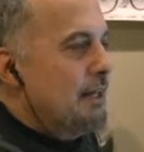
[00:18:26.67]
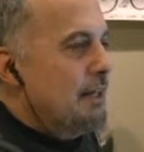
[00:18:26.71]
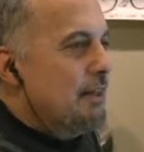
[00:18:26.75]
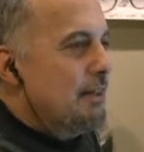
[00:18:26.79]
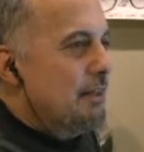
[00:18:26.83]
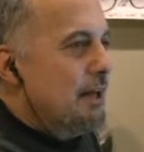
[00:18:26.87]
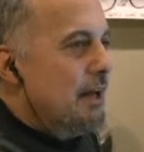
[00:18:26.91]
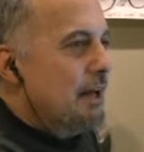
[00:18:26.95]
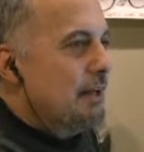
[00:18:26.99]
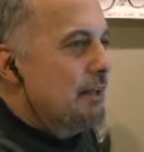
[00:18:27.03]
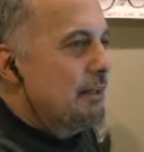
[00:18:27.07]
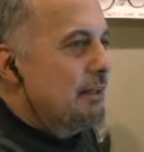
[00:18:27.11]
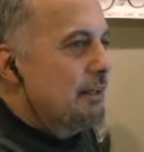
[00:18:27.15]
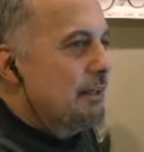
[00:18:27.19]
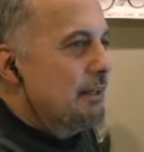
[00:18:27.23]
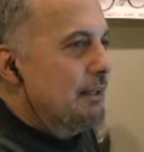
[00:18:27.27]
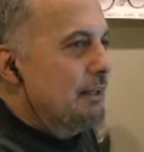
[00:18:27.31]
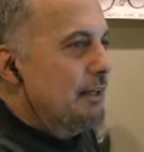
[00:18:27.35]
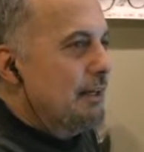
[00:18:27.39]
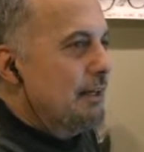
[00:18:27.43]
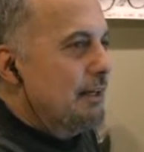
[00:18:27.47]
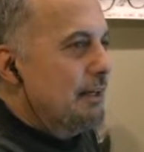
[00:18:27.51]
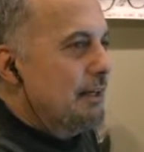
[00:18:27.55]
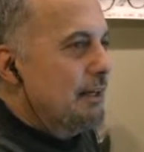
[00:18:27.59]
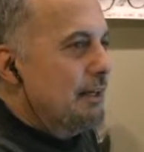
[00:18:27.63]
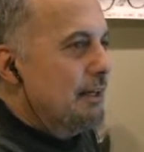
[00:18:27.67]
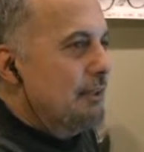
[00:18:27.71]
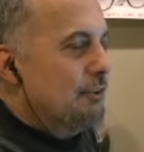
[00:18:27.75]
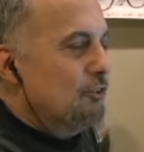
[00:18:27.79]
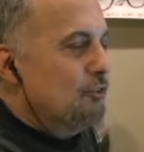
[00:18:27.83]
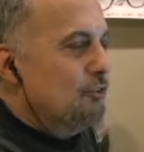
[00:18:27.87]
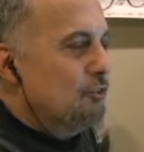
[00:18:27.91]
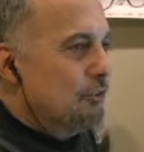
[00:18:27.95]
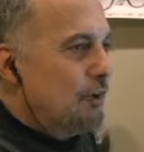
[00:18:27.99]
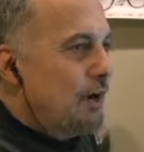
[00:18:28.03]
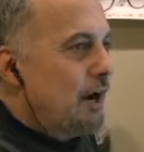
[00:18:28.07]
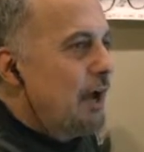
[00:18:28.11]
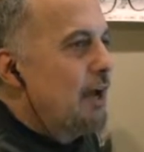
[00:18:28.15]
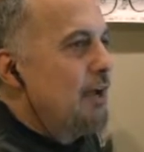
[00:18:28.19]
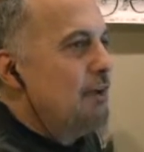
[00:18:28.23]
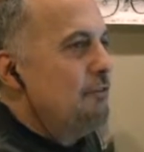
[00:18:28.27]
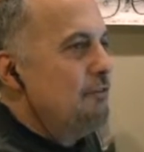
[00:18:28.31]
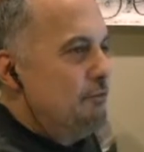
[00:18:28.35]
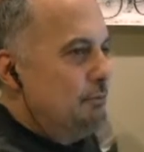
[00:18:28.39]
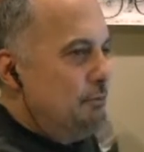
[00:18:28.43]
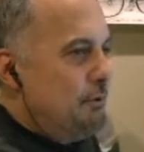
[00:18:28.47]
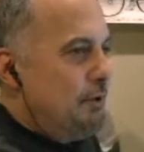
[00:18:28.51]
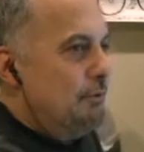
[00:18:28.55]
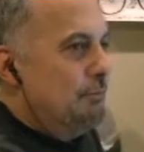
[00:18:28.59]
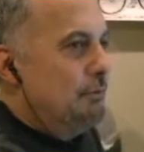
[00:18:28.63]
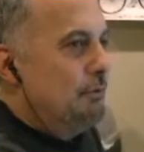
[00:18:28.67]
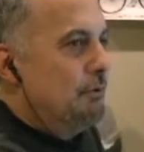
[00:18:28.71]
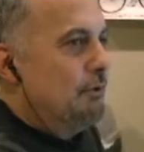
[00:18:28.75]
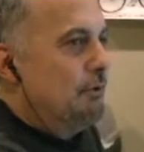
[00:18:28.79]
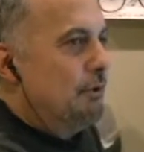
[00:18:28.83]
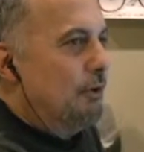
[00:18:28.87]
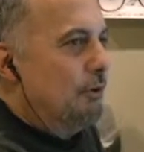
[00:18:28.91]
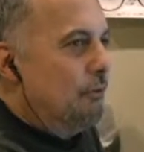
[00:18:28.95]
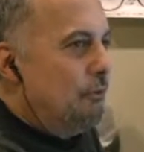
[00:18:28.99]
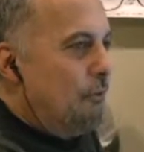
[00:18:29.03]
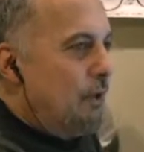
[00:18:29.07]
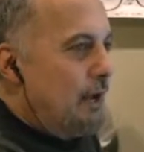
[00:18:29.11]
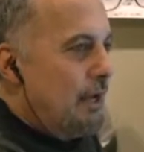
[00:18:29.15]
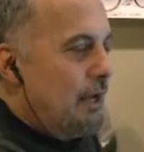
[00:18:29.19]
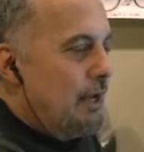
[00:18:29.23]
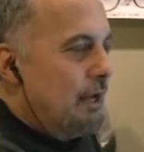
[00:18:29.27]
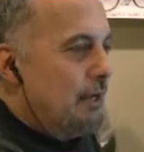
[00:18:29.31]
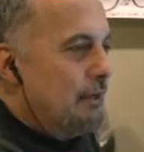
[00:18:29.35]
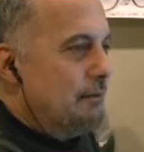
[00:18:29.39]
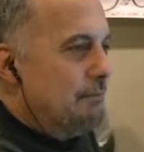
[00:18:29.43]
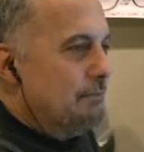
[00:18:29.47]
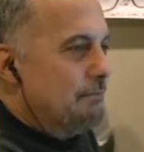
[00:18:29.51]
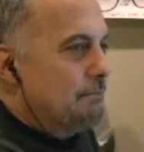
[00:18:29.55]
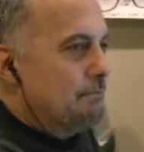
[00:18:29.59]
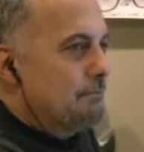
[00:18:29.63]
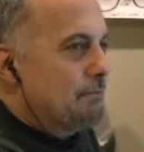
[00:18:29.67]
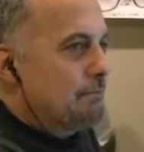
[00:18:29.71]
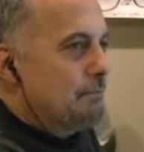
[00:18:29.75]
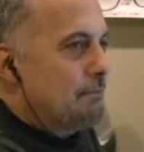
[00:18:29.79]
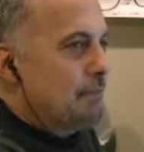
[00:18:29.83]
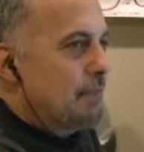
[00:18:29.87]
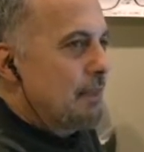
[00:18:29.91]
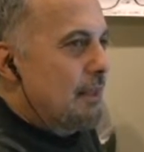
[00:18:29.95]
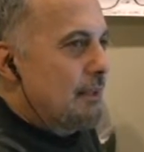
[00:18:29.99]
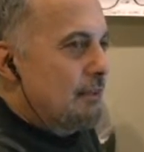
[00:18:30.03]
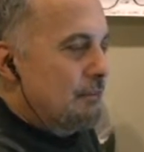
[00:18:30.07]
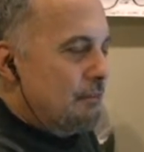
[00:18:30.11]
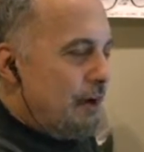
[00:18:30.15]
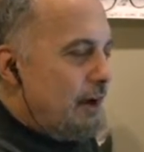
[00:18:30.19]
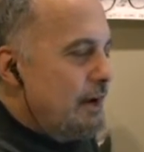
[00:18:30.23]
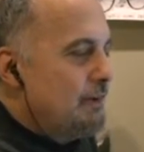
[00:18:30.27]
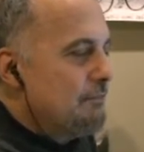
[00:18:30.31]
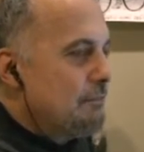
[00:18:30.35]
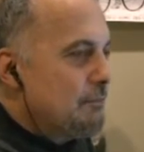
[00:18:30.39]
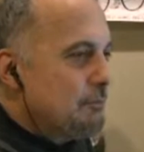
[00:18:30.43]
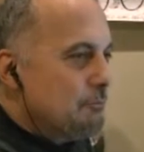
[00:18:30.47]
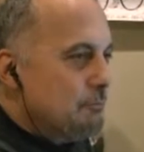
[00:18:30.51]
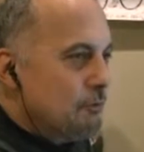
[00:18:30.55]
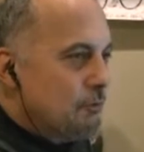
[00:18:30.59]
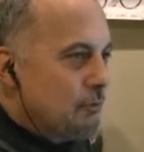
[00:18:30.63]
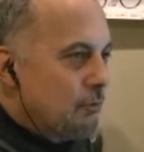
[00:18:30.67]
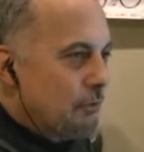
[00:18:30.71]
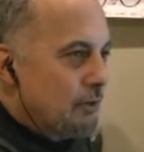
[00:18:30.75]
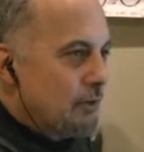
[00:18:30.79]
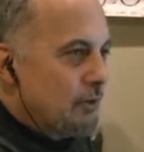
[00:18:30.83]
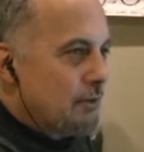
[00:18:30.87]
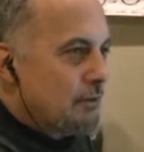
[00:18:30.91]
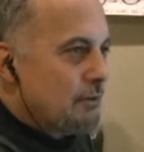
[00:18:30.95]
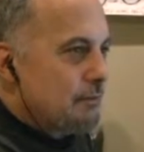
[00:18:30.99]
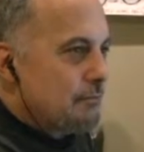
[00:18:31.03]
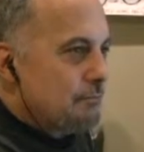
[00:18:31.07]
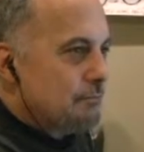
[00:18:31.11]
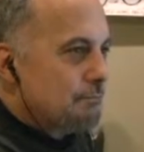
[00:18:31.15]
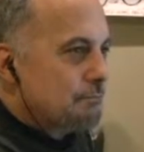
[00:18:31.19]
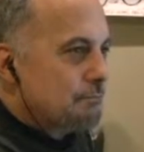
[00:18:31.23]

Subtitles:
that drive people away, drive them north,